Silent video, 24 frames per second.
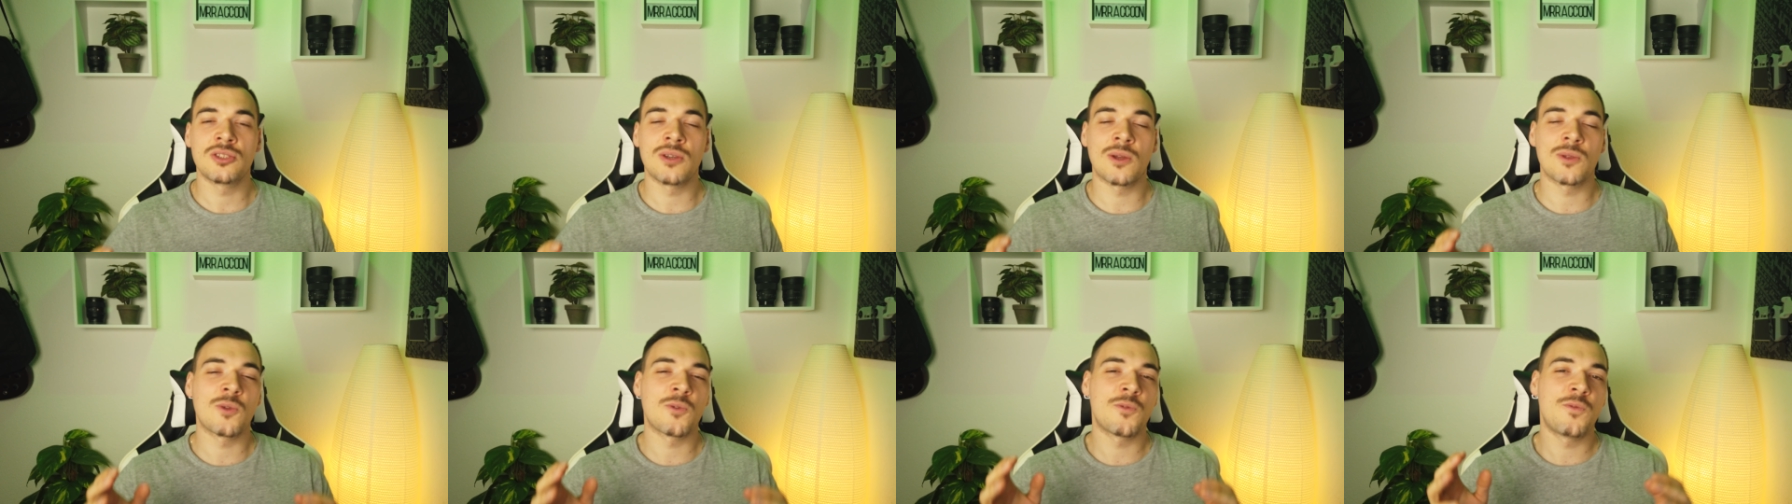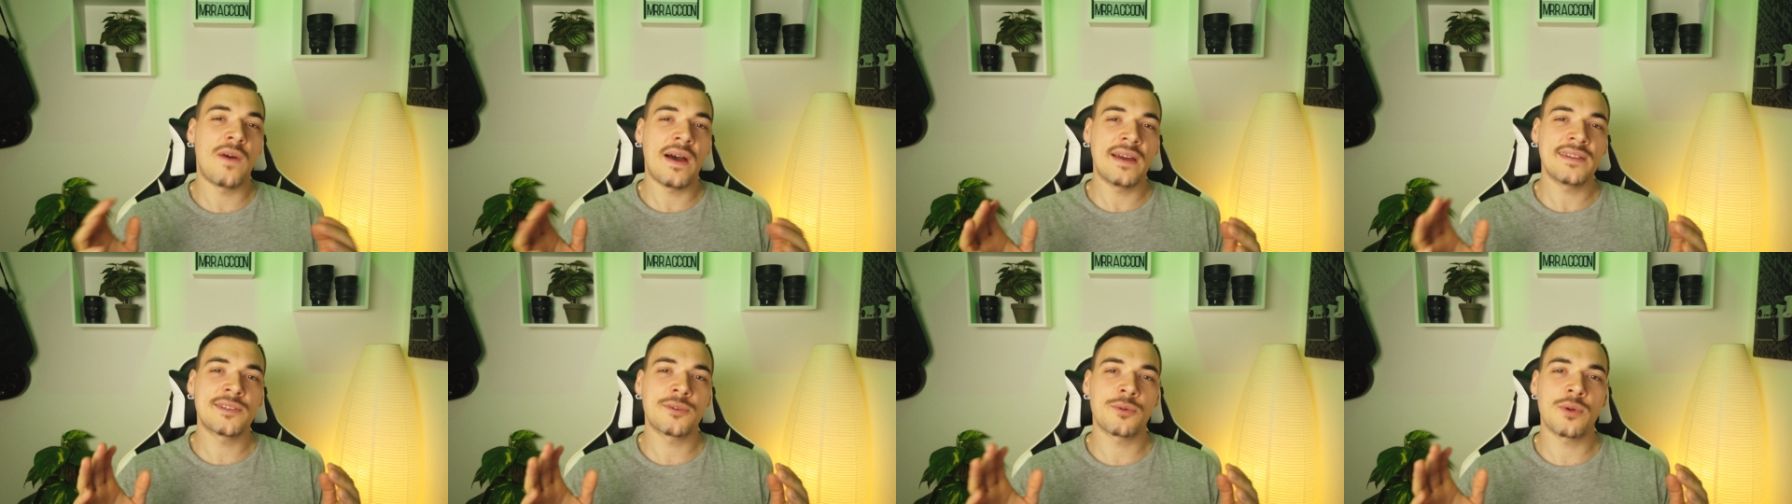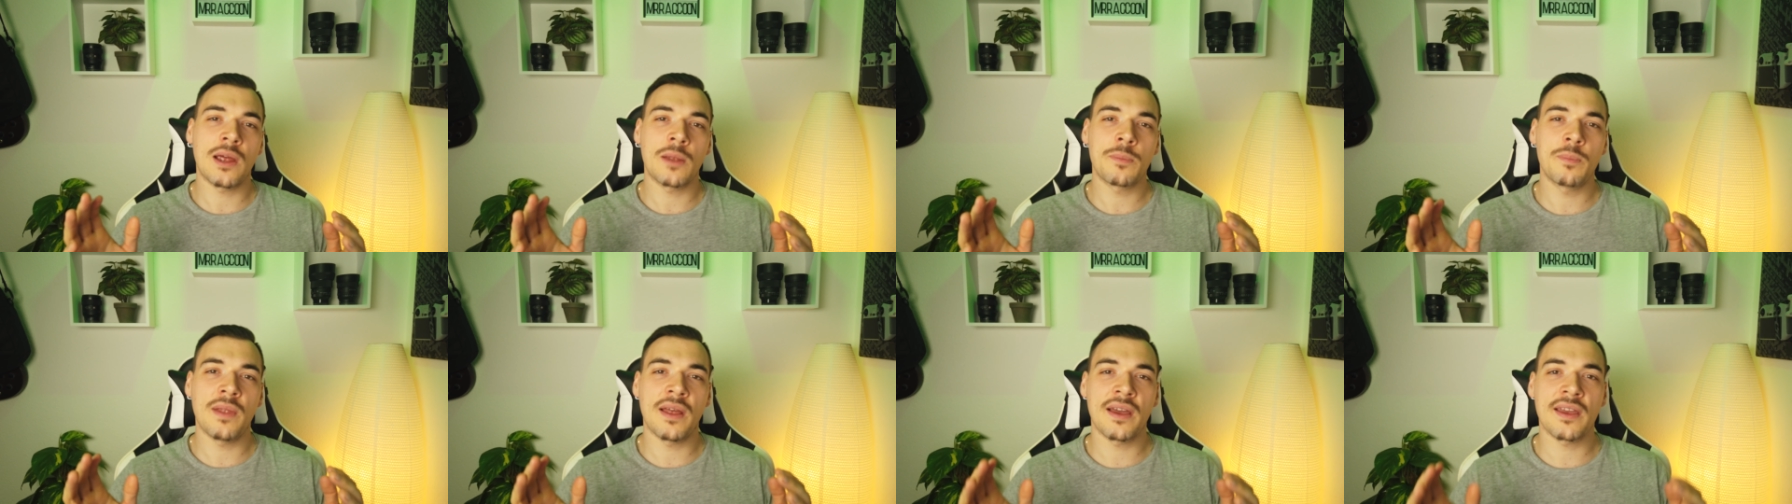to find the right
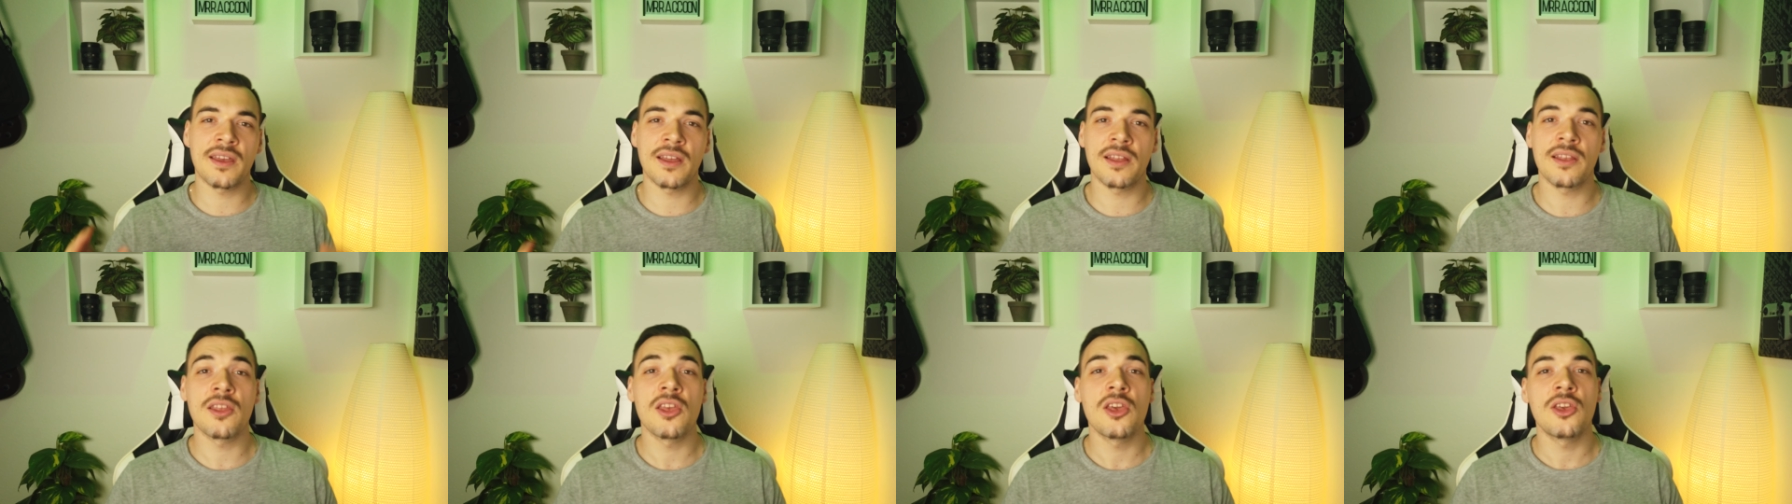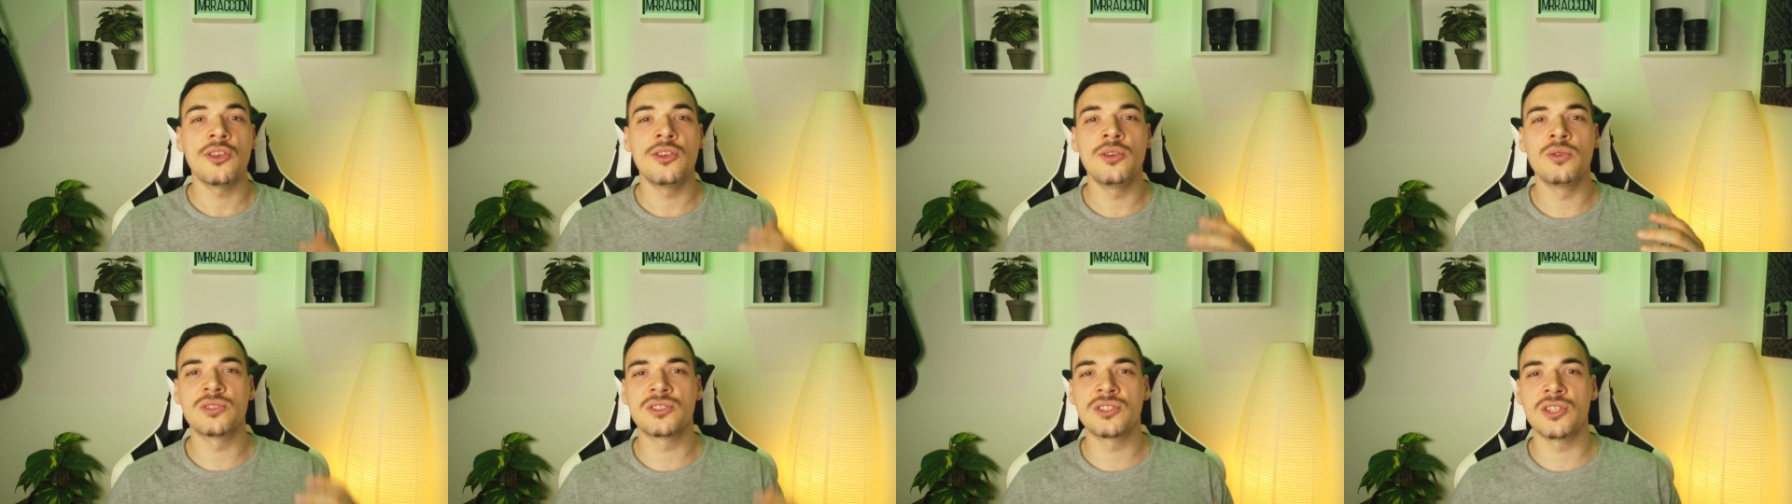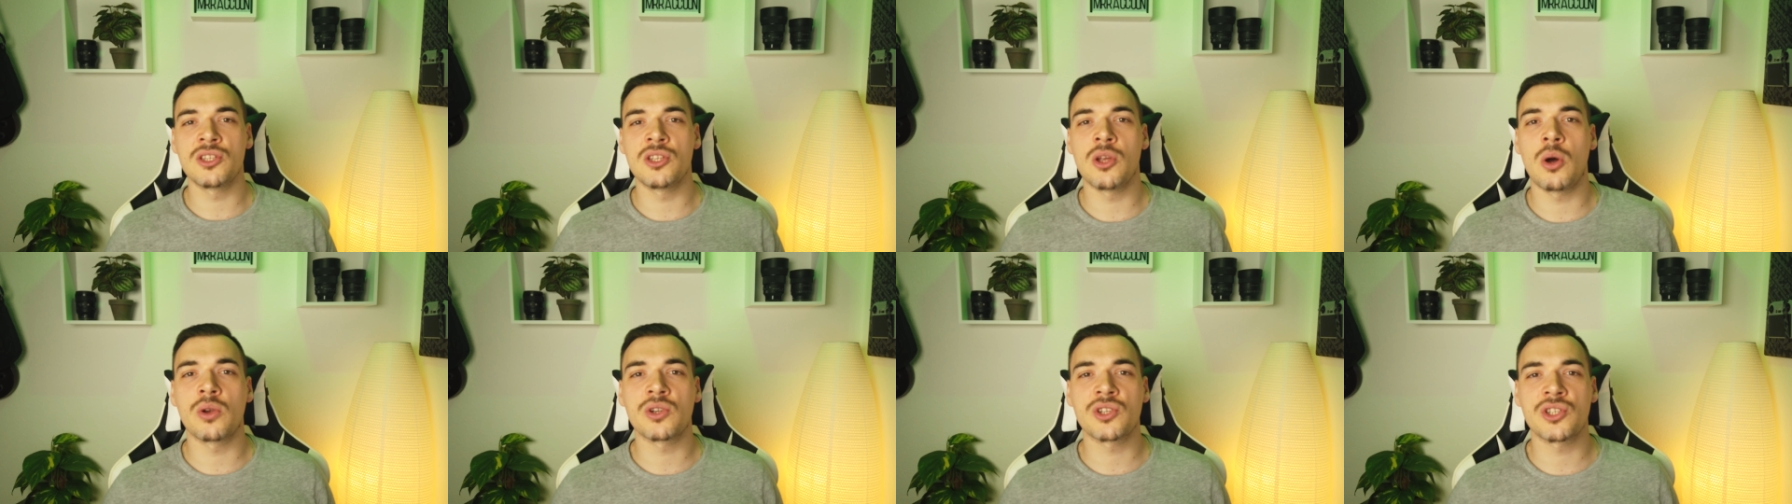plugin, use the
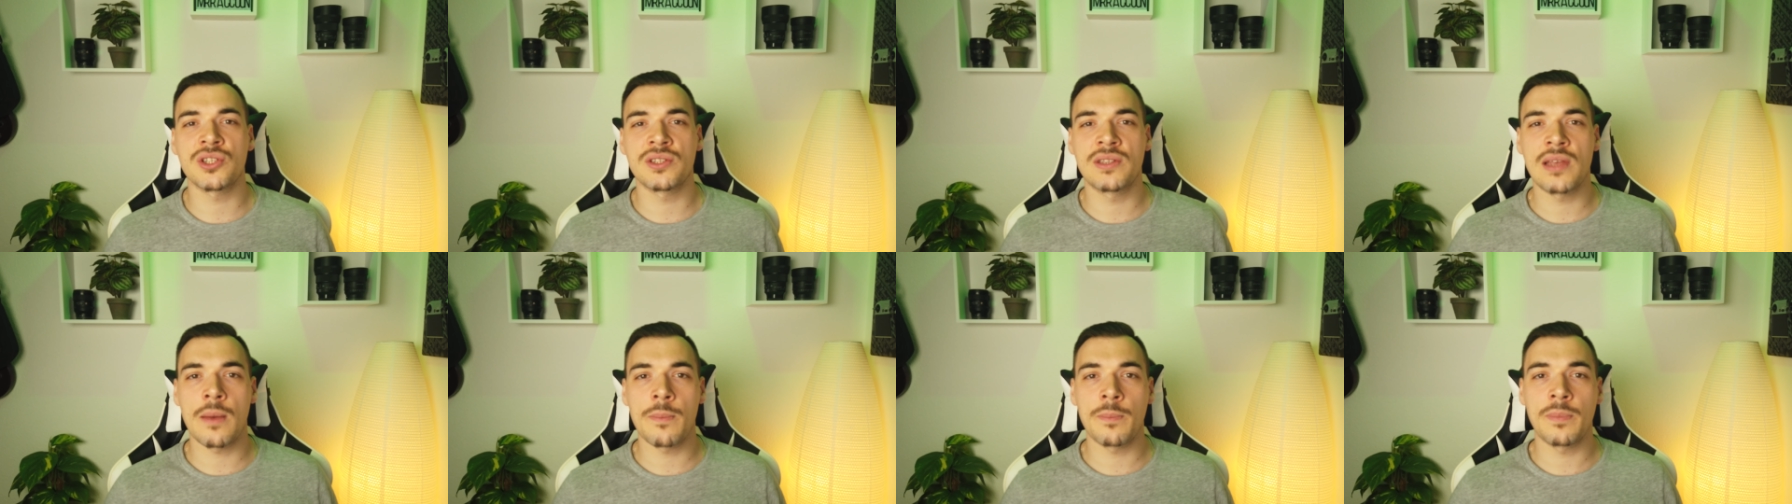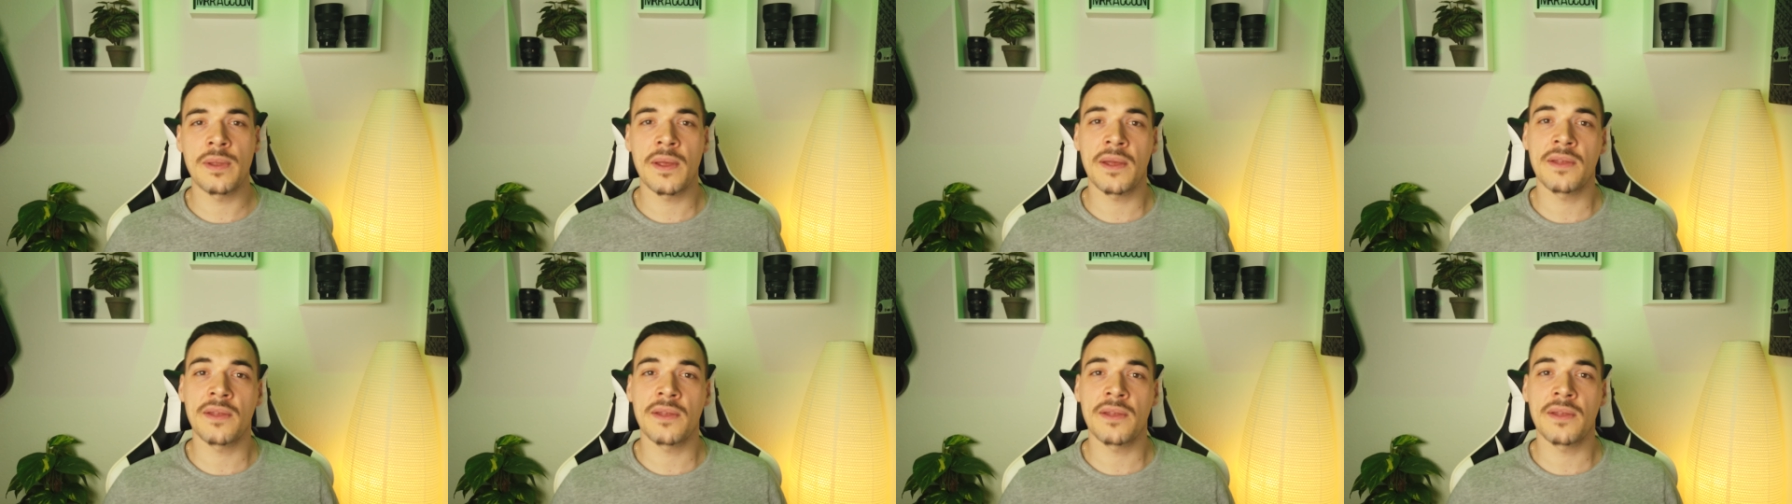Notion template.